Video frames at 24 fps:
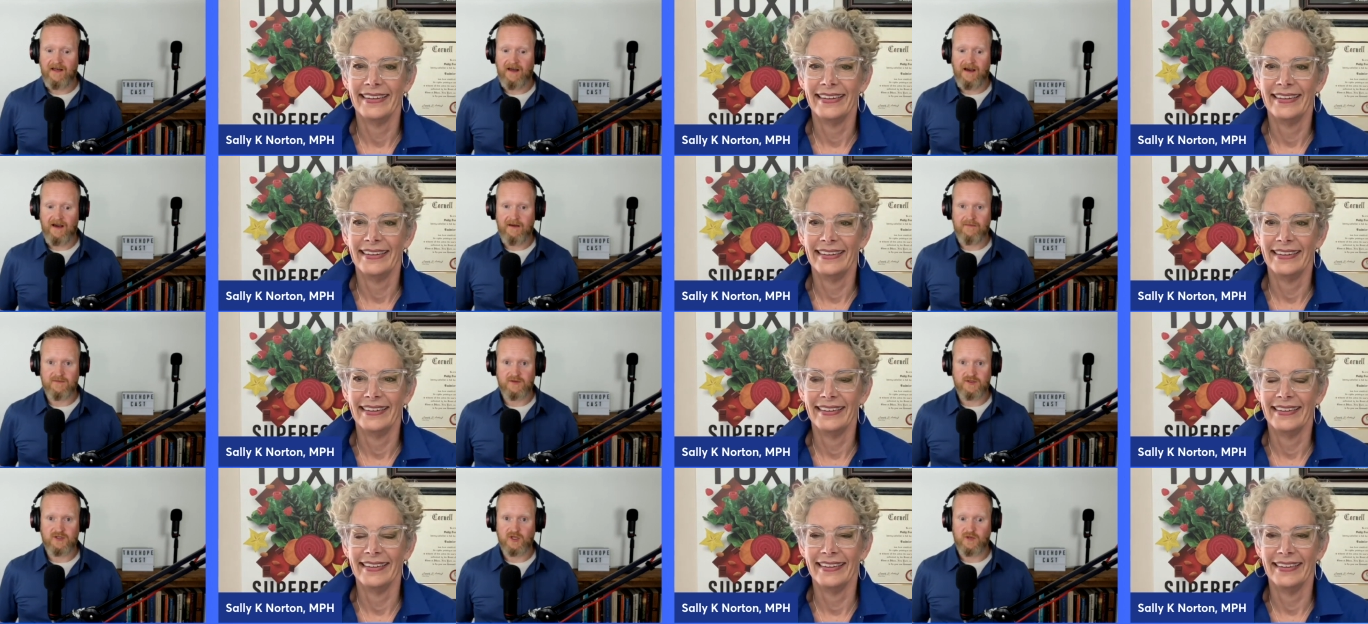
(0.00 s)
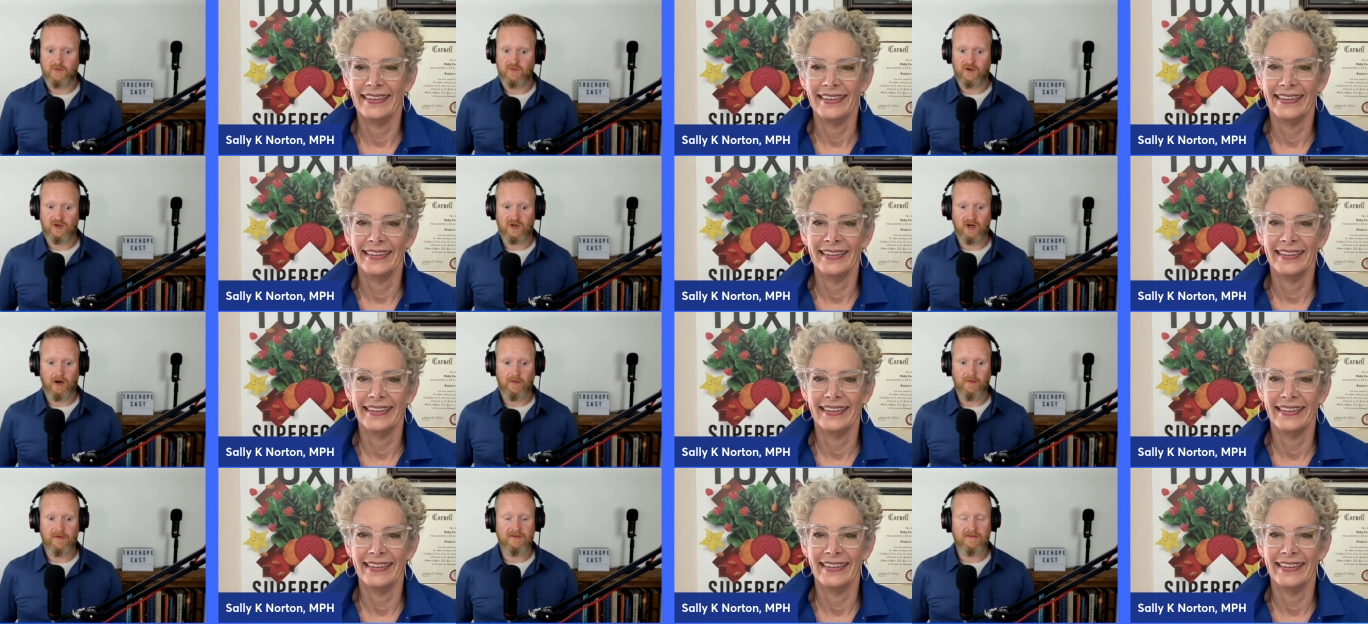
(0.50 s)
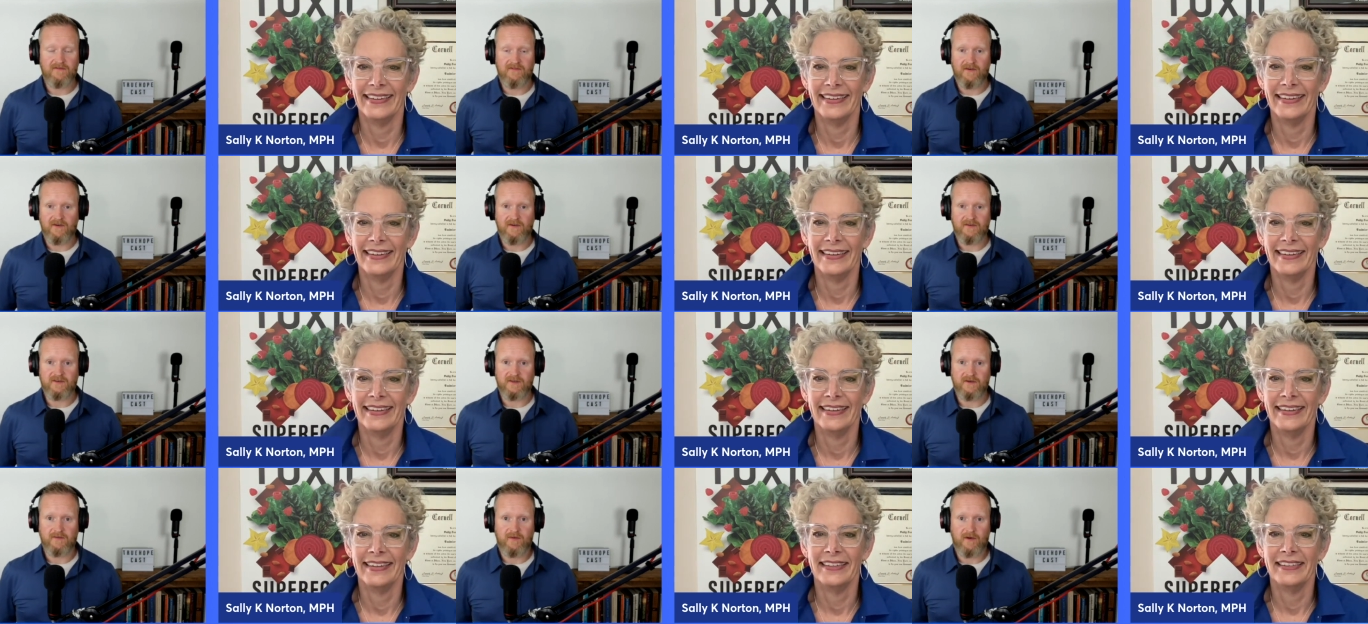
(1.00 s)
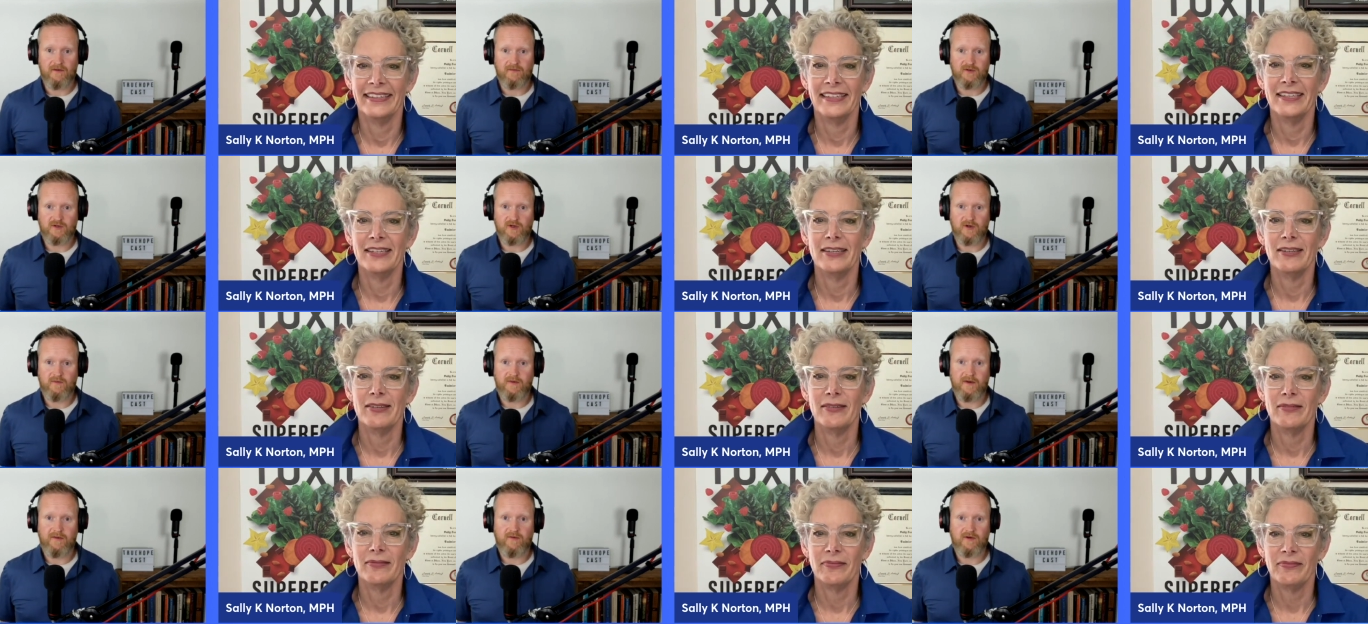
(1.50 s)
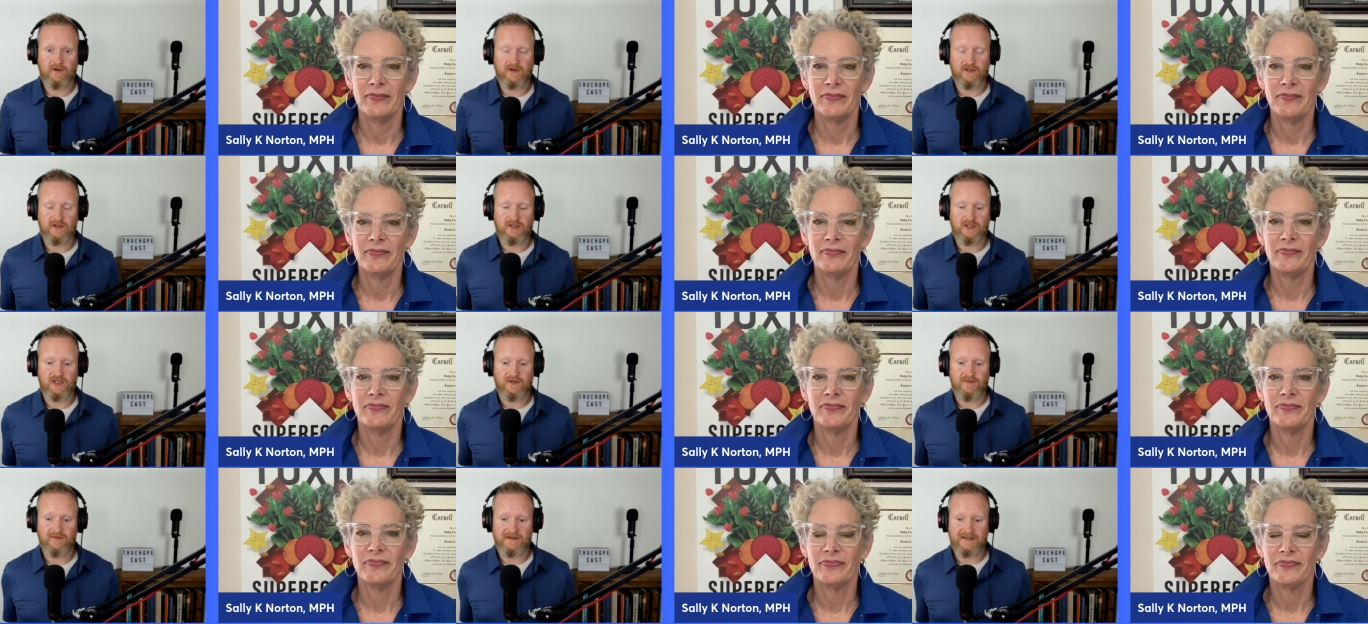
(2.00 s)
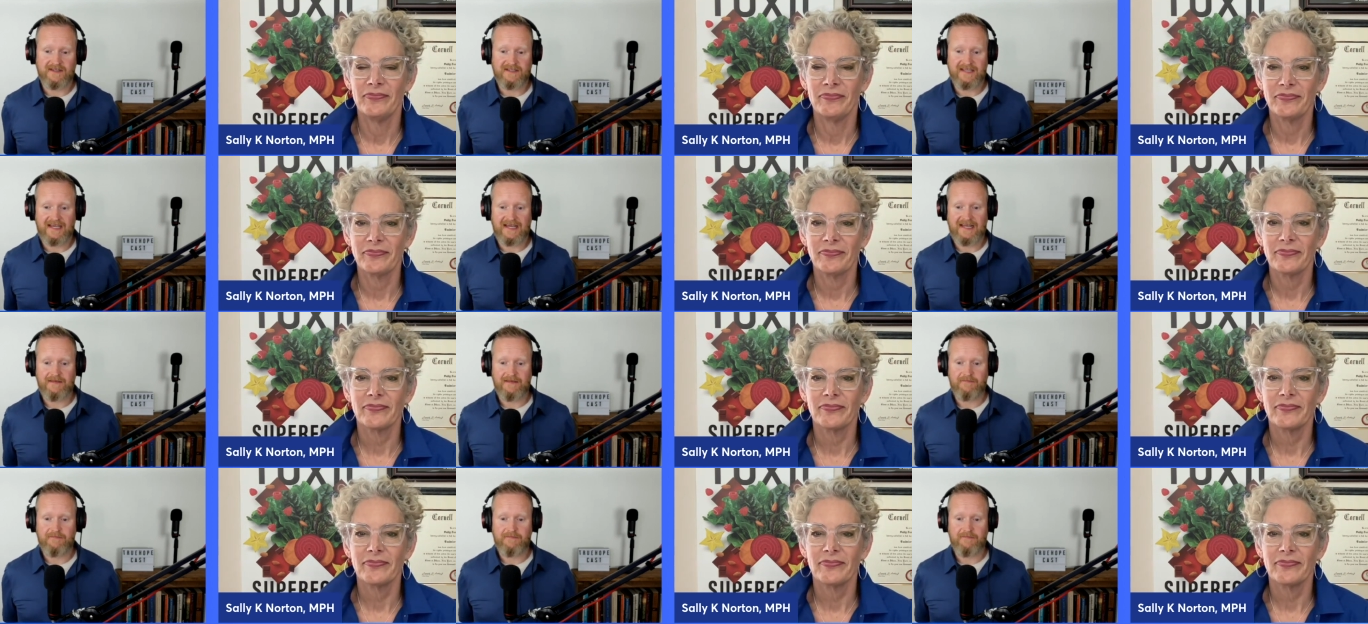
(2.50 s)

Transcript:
Speaker 1: super common foods that I'm sure people consume on a daily